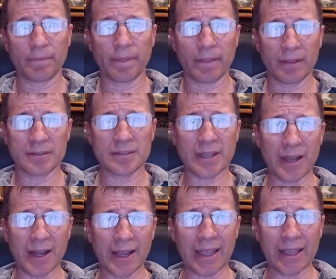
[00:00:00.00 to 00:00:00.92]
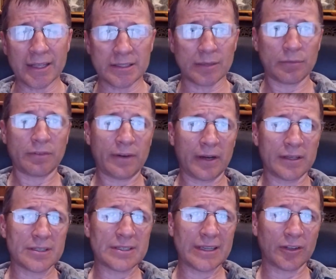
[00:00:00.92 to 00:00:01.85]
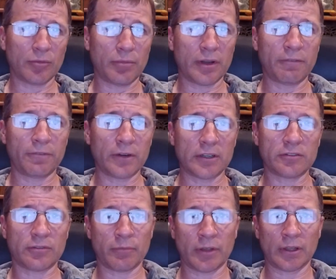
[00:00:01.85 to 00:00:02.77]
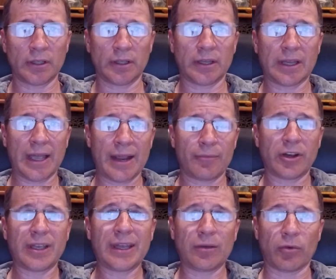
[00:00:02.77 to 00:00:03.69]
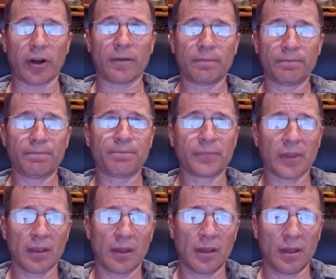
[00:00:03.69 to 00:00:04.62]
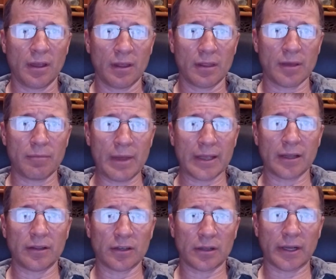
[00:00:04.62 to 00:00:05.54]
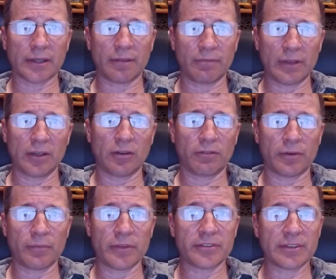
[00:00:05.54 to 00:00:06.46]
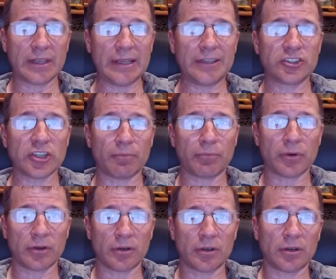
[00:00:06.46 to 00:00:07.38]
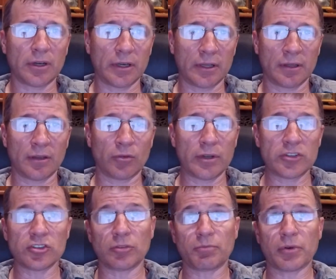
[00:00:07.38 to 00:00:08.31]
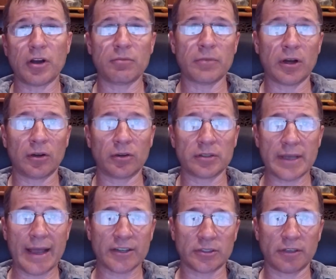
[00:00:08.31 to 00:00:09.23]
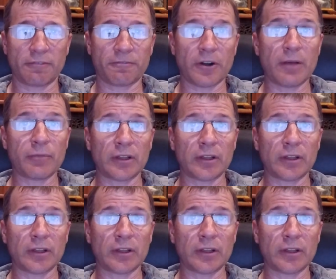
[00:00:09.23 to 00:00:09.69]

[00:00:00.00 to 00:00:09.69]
Instead, I can't seem to find a single bit of footage from the Lily camera anywhere. They make it look like the video from the ski jumper in the original promo is actually from the